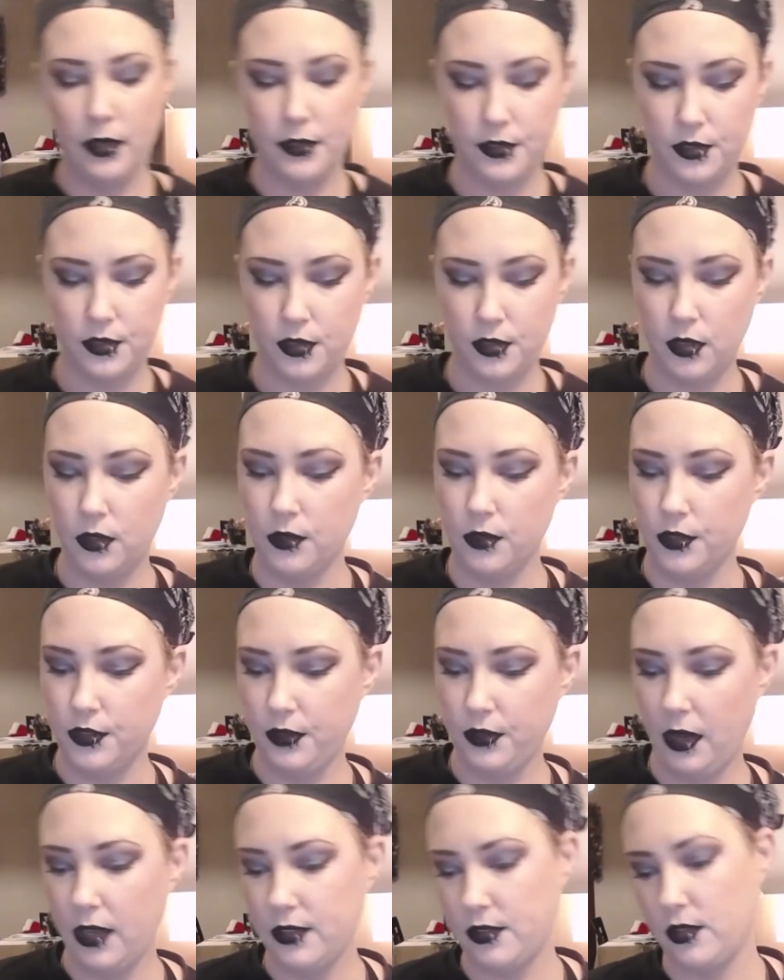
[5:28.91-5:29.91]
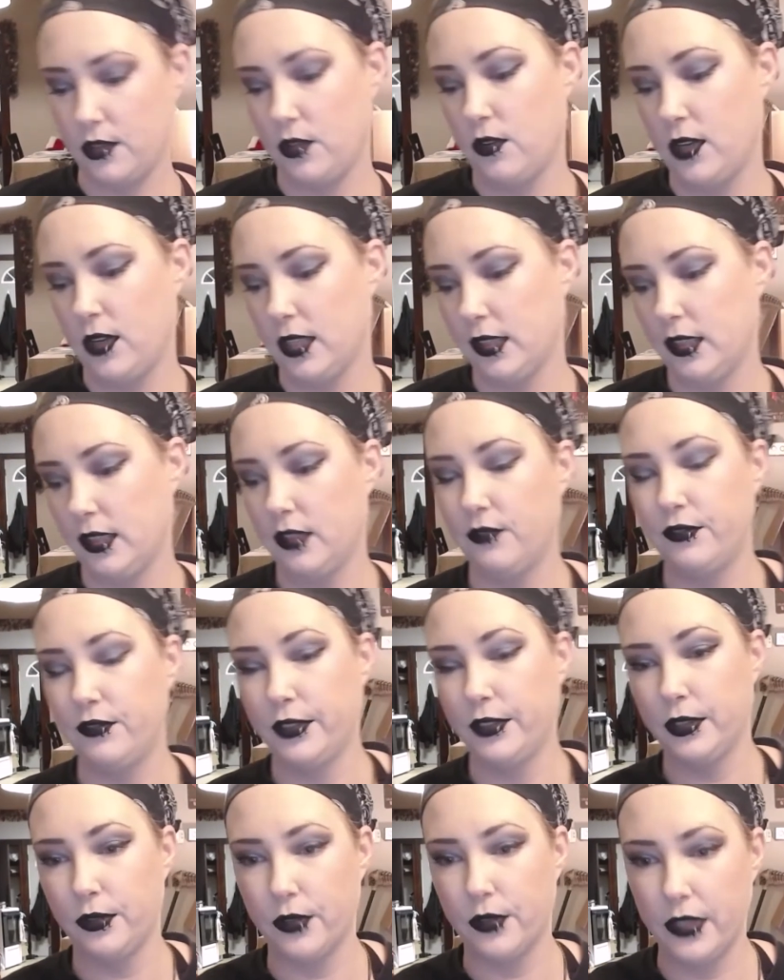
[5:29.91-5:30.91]
So you guys know I love the
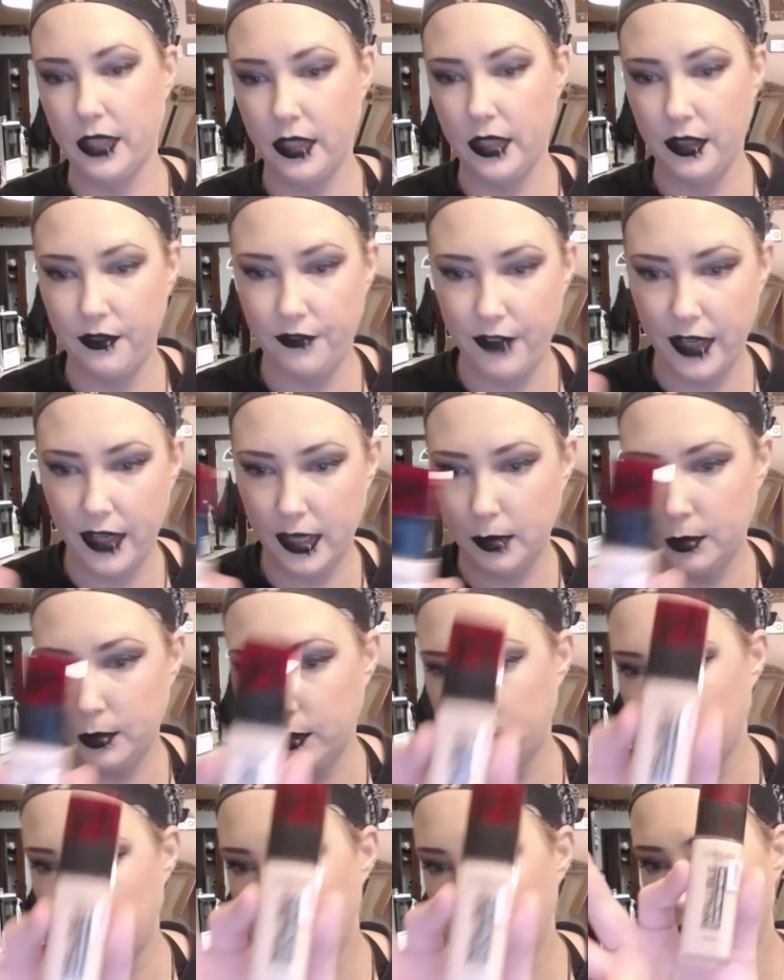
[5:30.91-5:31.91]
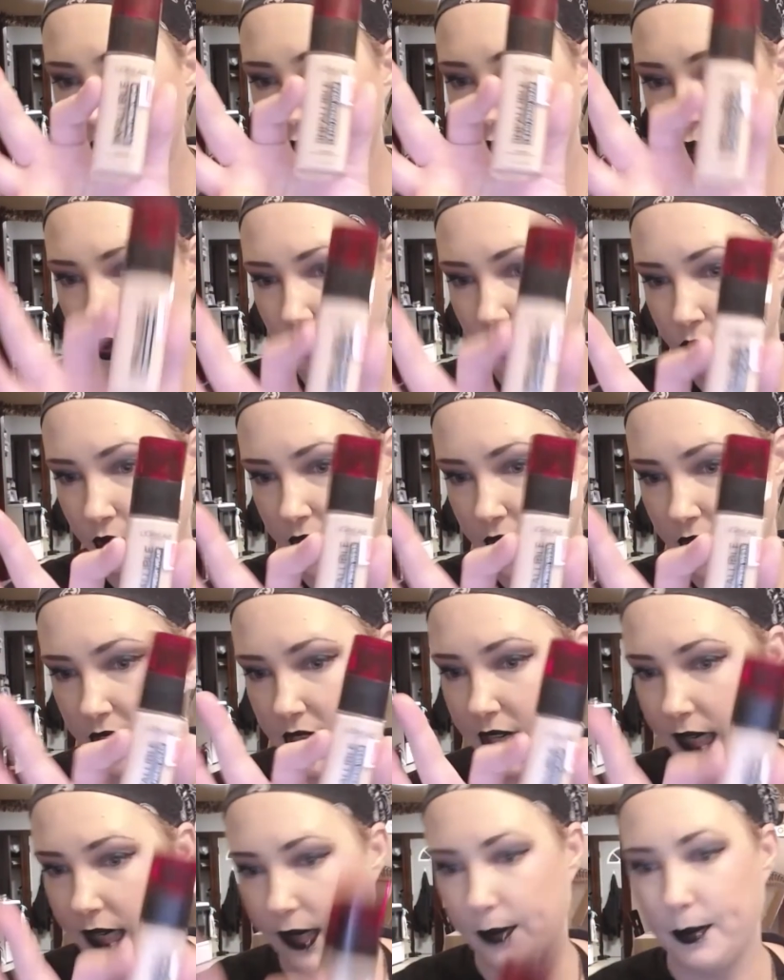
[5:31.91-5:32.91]
L'Oreal Infallible right
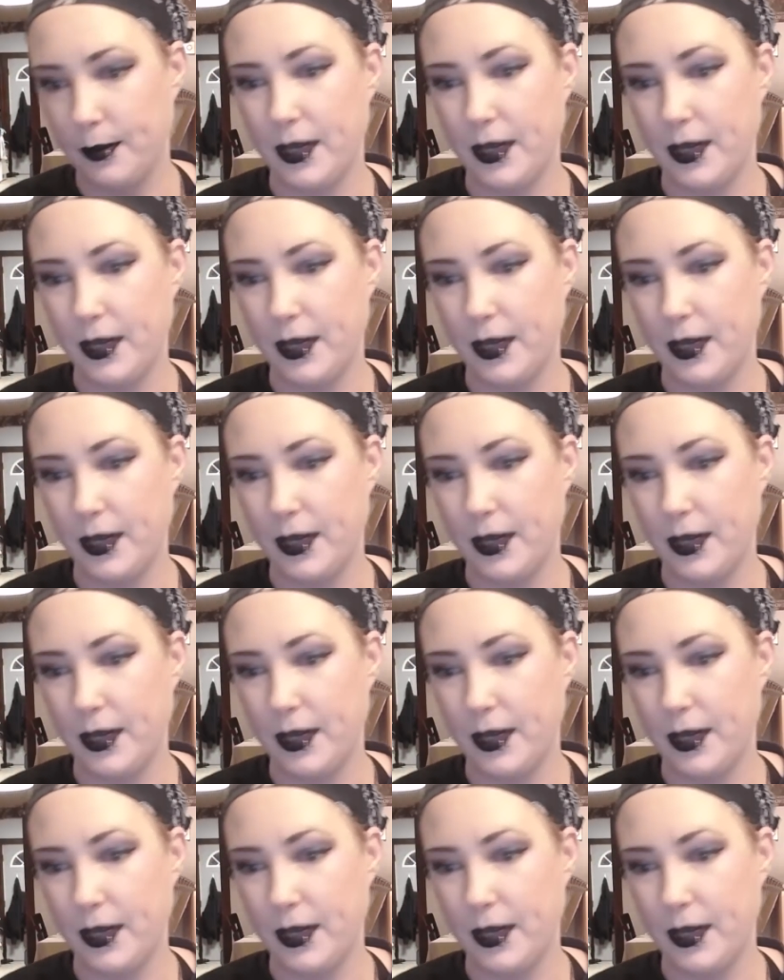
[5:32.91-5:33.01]
here.